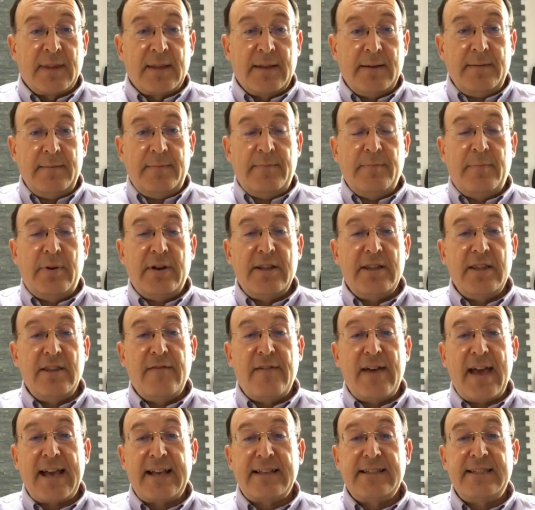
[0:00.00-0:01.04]
But in the
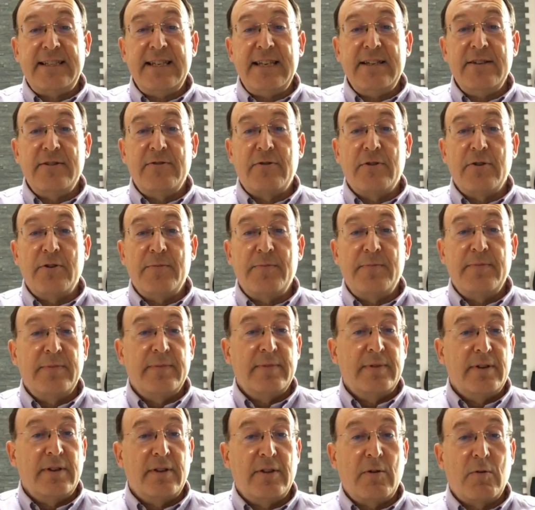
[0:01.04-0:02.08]
vaccine group,
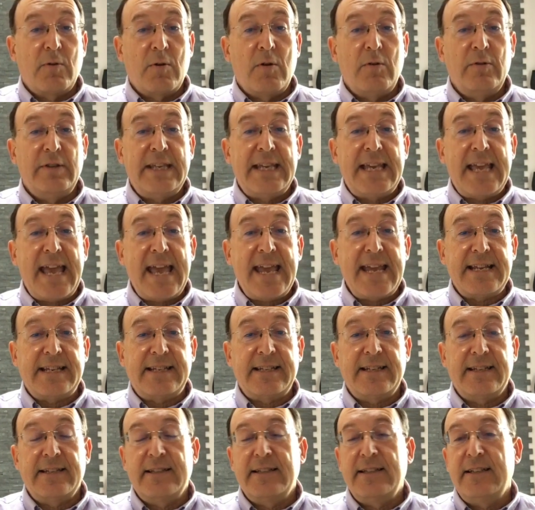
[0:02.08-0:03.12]
there were only 8.
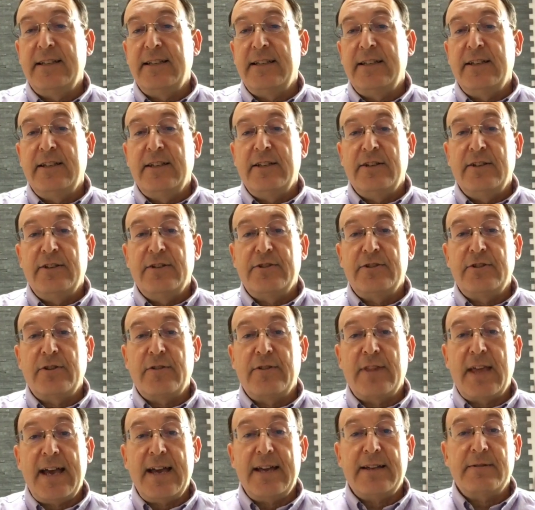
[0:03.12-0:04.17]
So
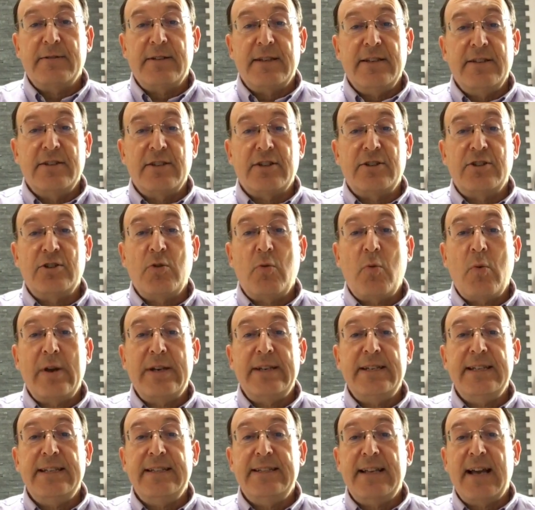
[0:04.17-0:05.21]
that is a
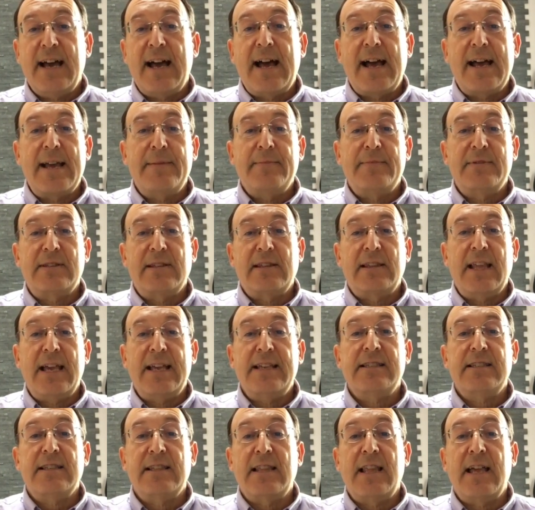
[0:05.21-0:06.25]
20 times
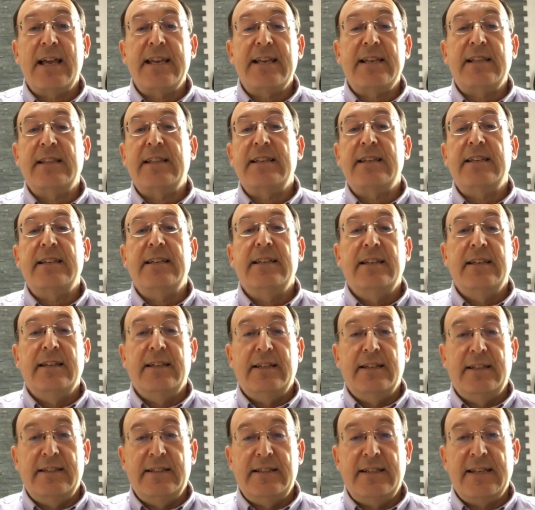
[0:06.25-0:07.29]
less likely
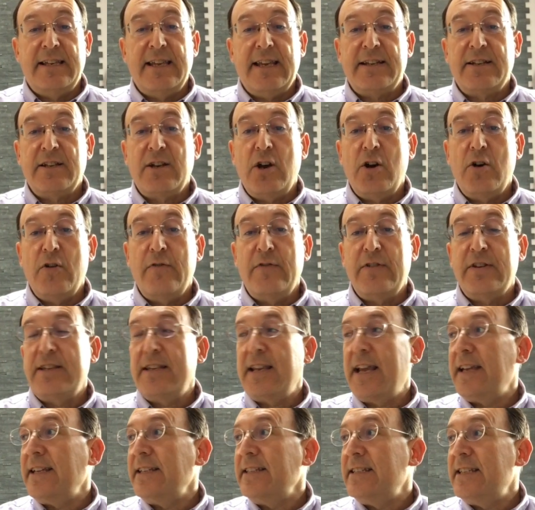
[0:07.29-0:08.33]
to get
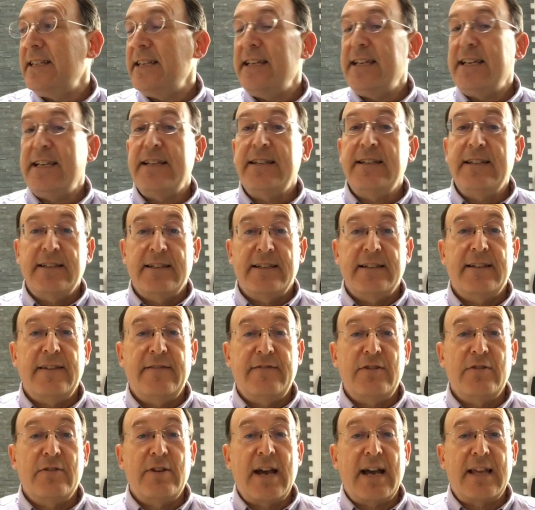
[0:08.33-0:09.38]
COVID-19 if
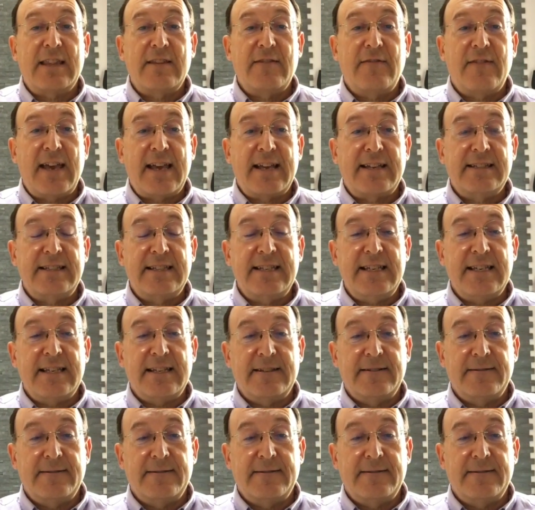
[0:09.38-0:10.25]
you got the vaccine.